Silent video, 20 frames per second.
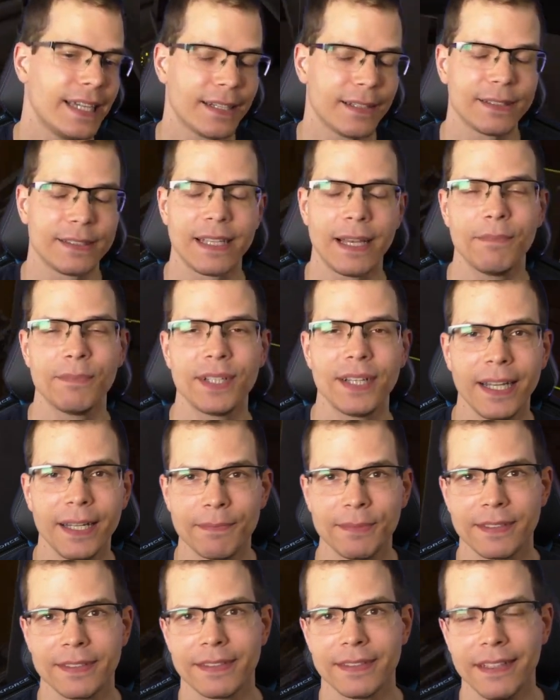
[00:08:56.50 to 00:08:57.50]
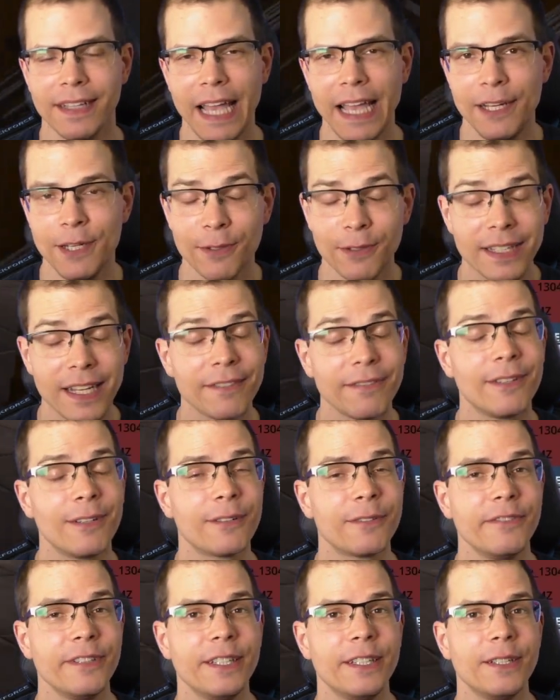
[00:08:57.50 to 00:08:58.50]
sometimes a new
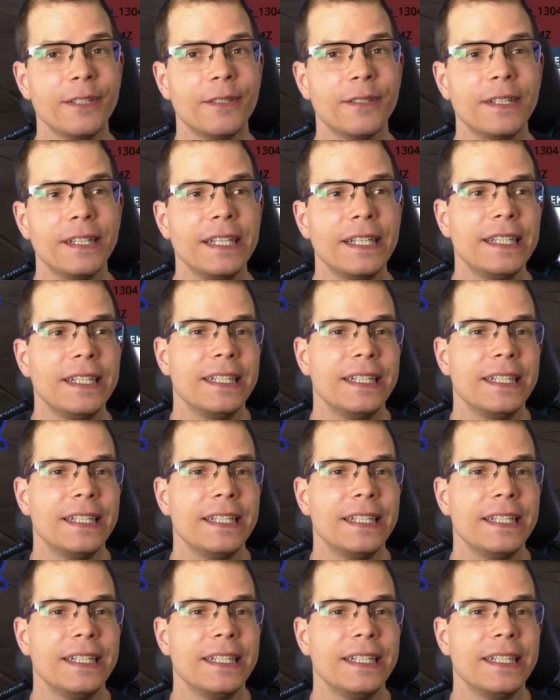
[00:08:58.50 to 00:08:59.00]
devlog video